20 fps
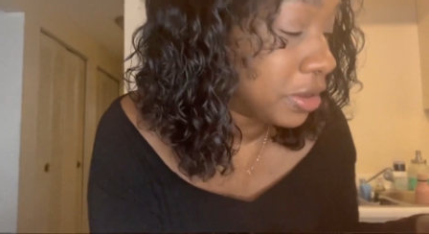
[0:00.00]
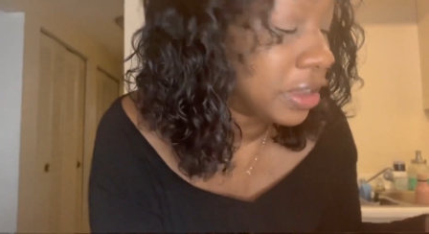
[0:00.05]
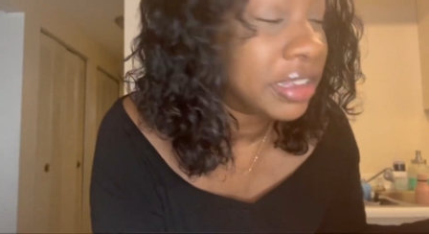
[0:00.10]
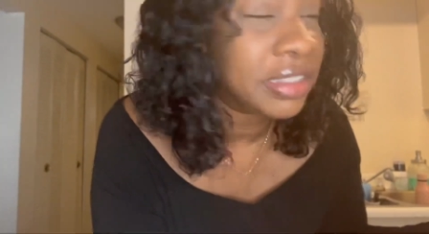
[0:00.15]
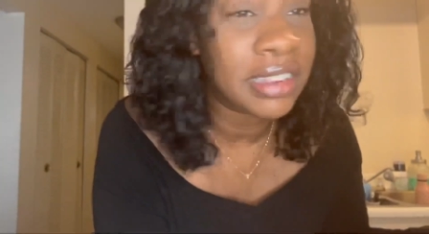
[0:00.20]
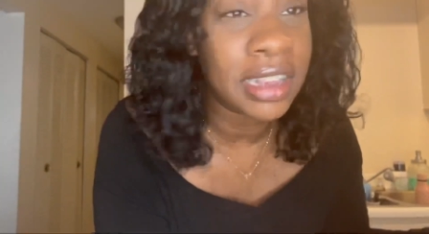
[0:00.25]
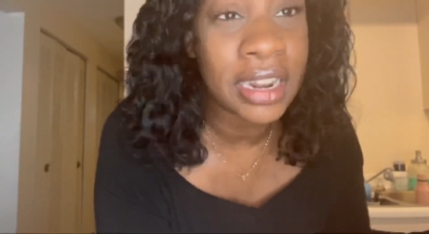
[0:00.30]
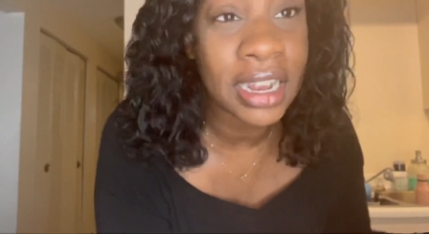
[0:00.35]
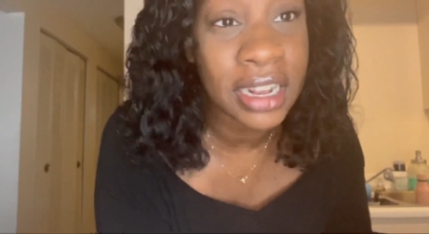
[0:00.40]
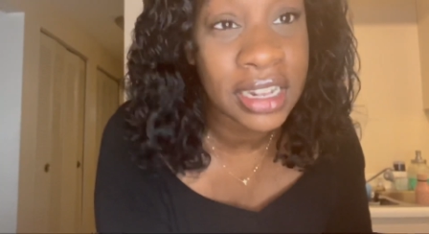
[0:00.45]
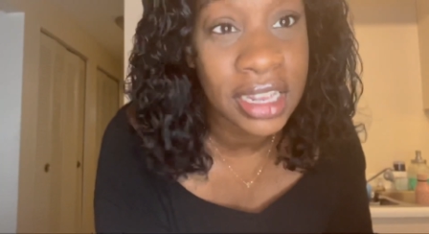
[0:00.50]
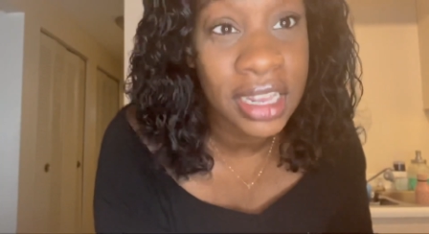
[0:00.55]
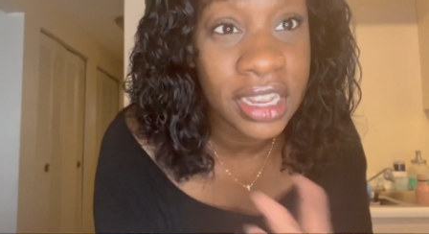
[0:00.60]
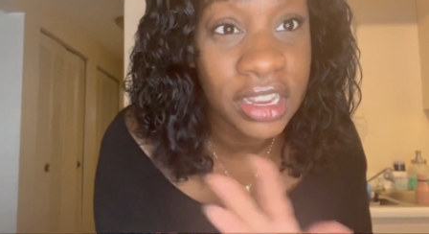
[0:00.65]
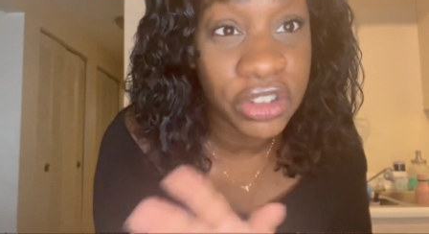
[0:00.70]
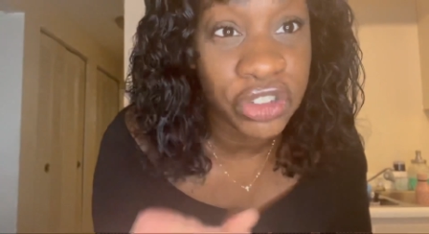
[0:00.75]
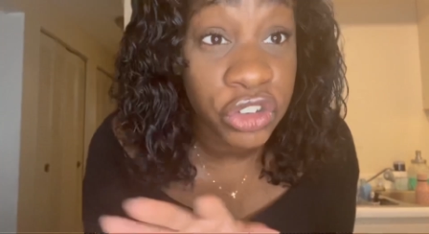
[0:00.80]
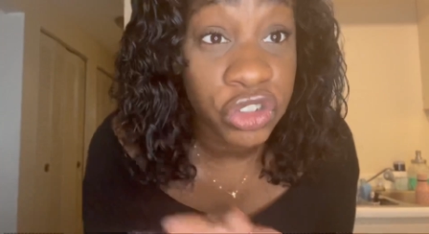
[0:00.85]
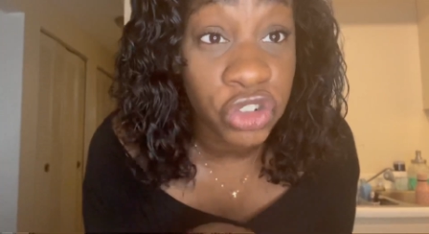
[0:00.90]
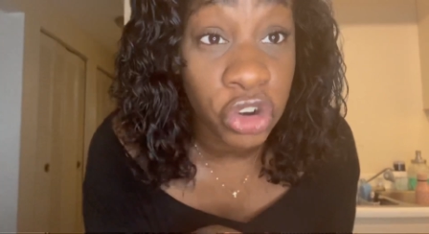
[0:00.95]
because I like to eat
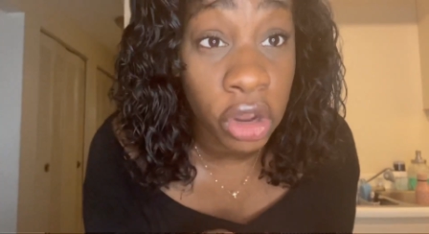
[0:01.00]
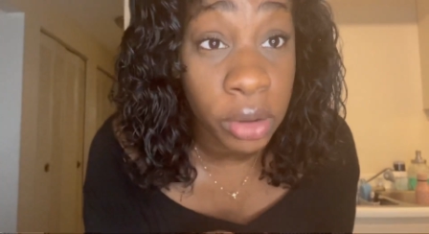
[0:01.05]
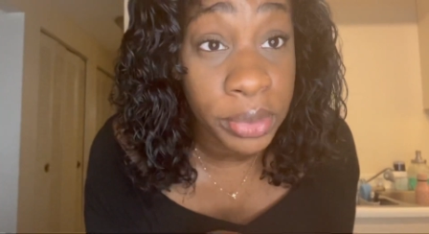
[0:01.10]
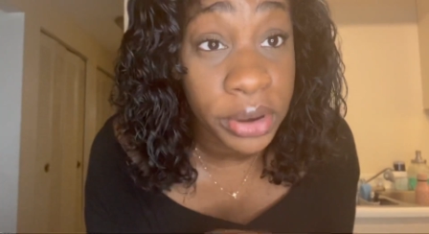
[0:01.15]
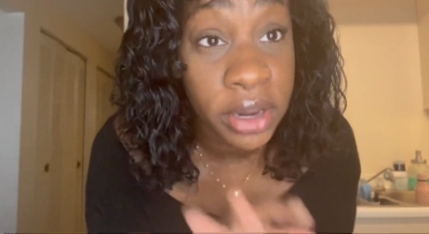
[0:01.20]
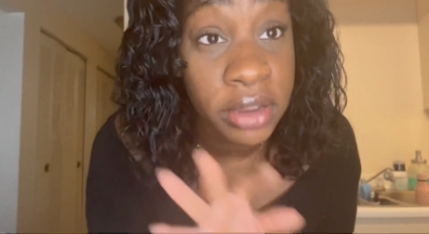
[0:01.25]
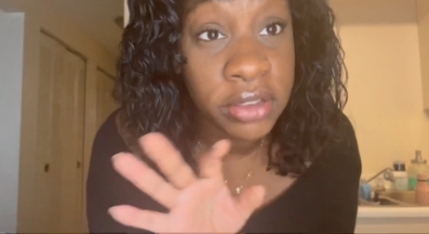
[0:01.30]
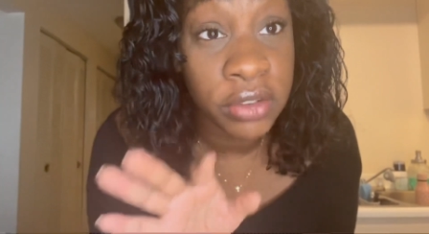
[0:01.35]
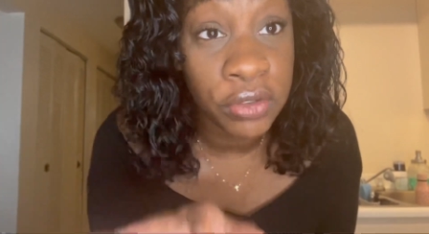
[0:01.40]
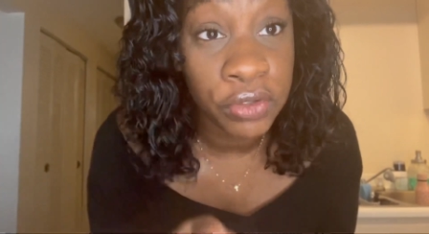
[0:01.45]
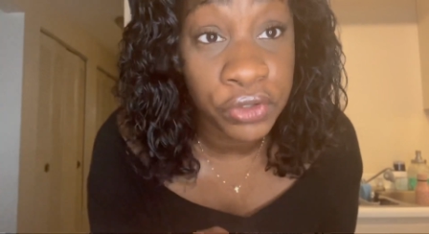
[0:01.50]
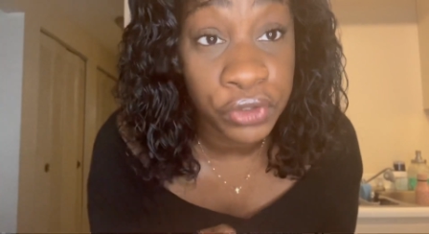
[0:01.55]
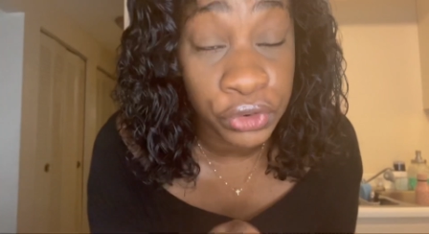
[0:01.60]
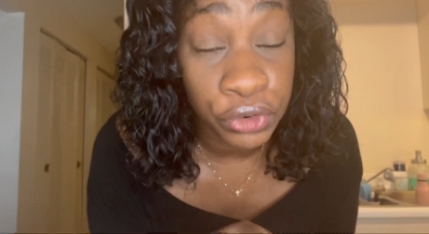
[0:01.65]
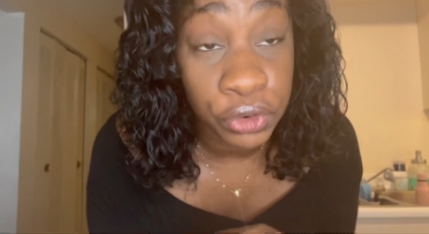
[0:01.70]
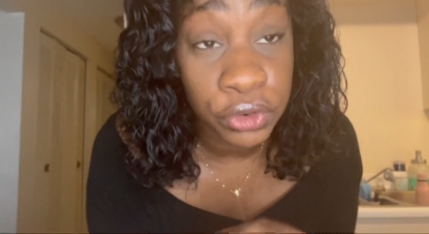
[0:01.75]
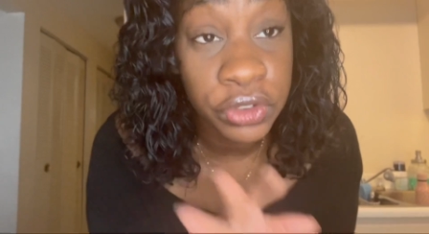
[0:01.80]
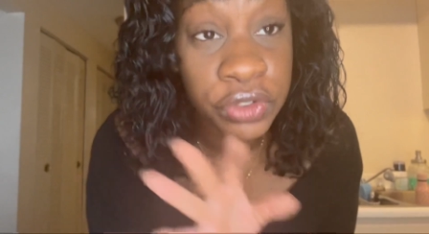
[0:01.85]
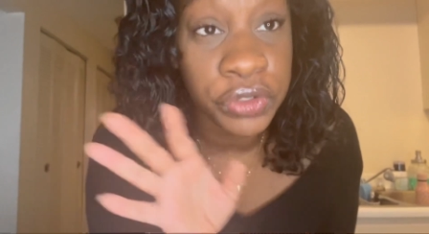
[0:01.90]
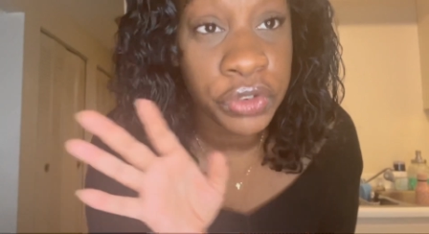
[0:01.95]
strawberries and
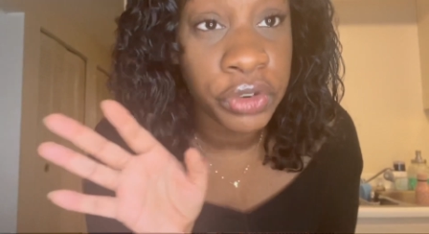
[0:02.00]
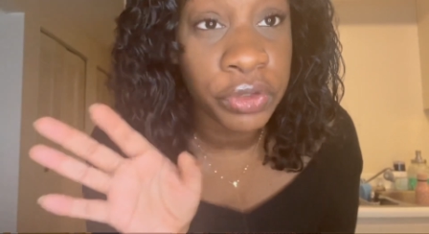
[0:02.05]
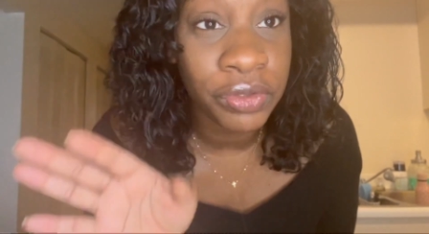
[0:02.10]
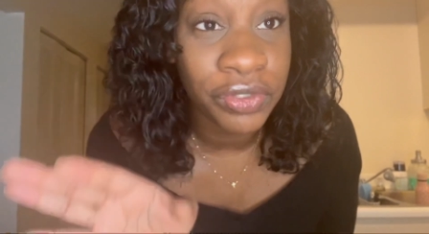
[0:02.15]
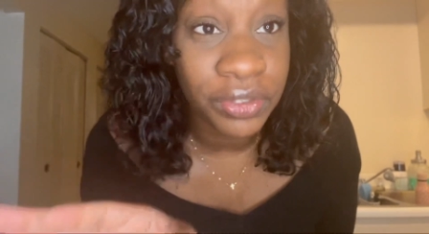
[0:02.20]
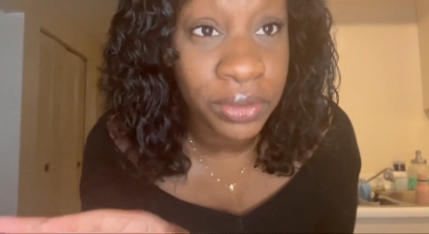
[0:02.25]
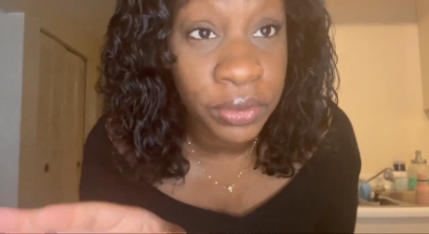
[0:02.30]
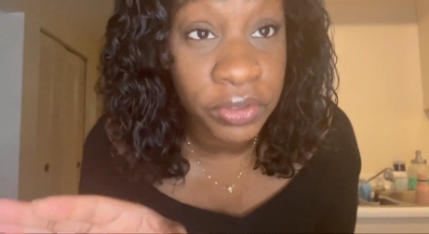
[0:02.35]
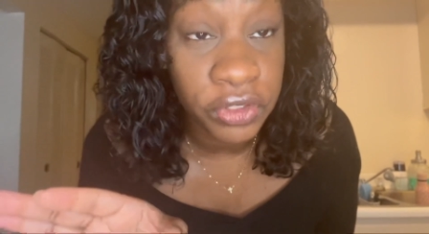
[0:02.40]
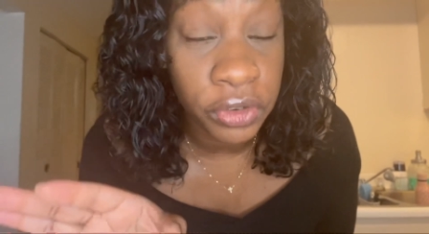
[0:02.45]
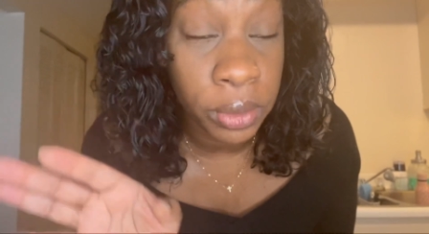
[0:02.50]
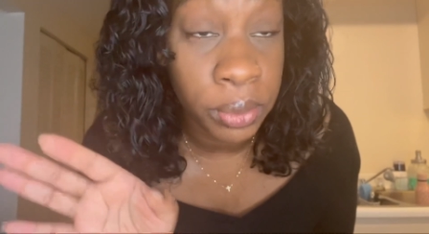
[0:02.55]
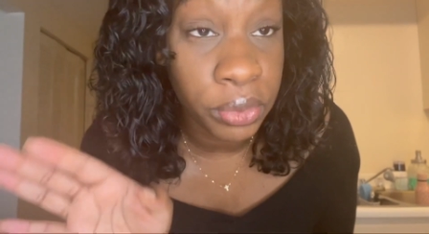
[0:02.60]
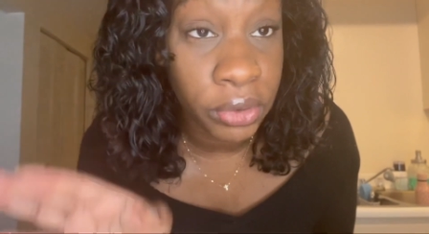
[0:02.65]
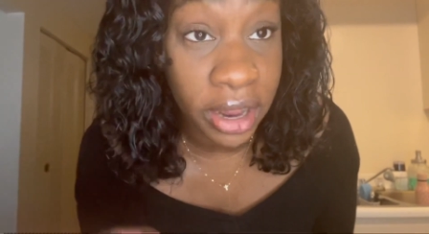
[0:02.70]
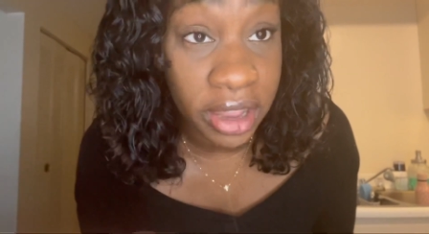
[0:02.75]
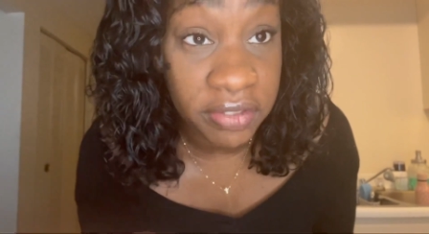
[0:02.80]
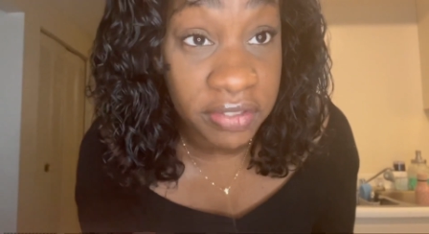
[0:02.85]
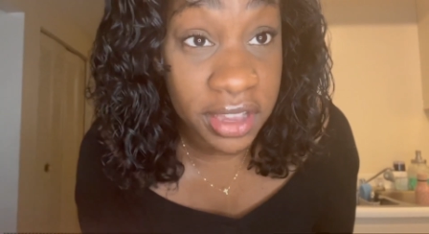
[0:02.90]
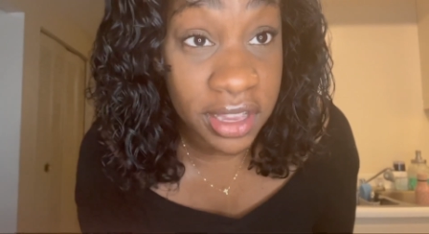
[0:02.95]
fruits for
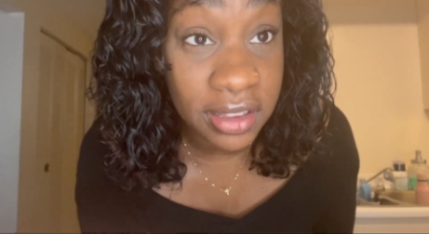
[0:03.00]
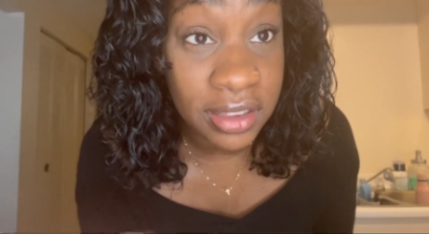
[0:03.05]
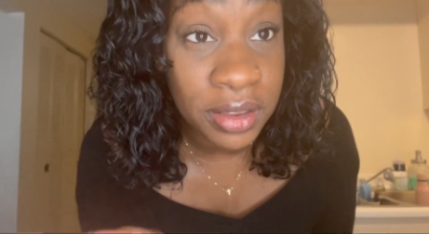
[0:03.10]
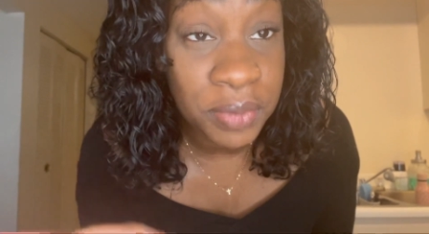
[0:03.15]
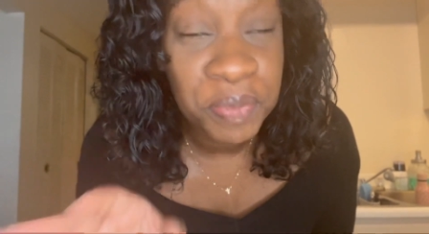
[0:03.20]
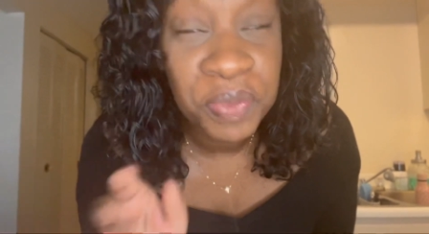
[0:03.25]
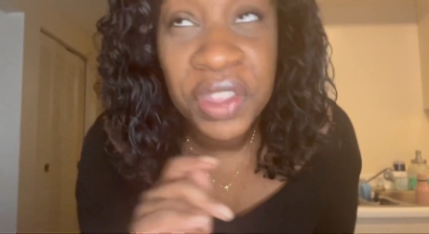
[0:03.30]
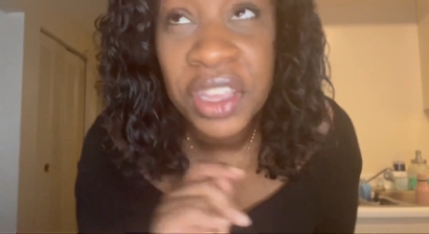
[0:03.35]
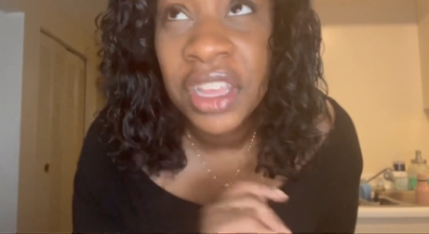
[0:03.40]
breakfast.